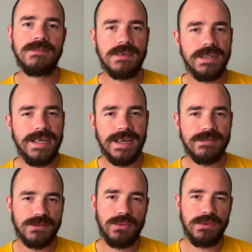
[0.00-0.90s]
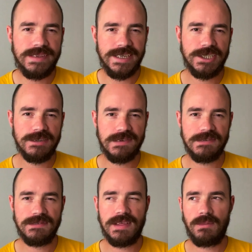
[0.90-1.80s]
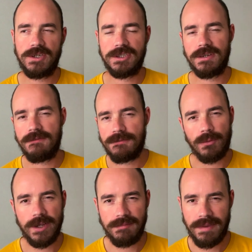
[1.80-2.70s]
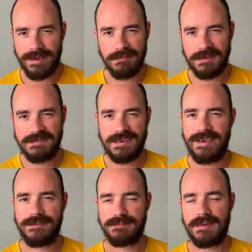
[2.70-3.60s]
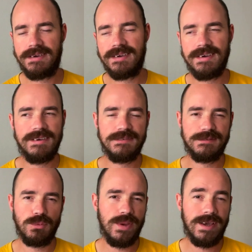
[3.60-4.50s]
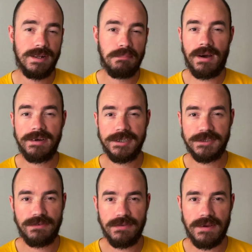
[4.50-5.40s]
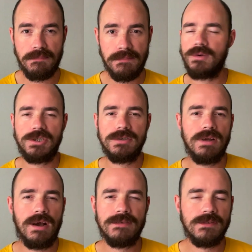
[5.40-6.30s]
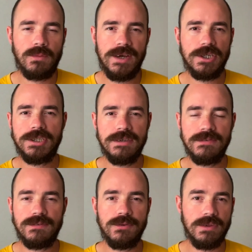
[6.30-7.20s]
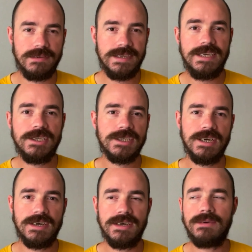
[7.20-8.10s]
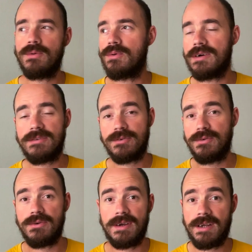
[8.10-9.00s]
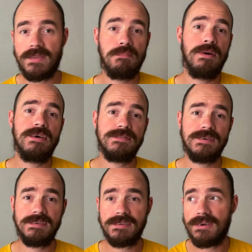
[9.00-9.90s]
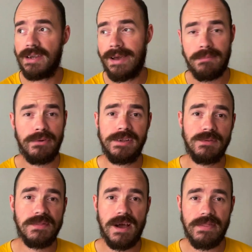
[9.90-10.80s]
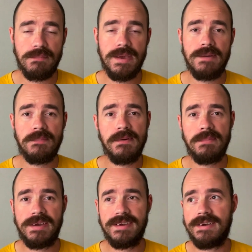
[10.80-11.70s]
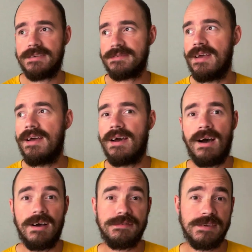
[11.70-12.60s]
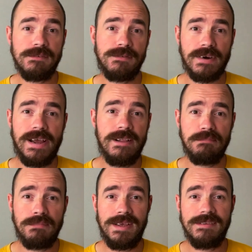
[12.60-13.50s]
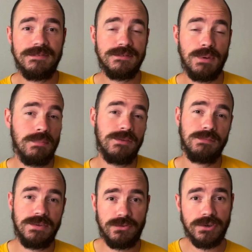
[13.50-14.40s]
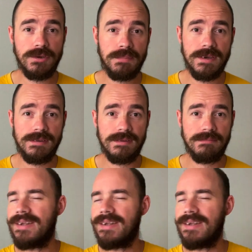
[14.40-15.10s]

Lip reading: Studying at school teaches us that we should avoid making mistakes because we get punished for them. We shouldn't ask questions to the teacher or to another person, collaborate with other people, because asking for help means we must be stupid.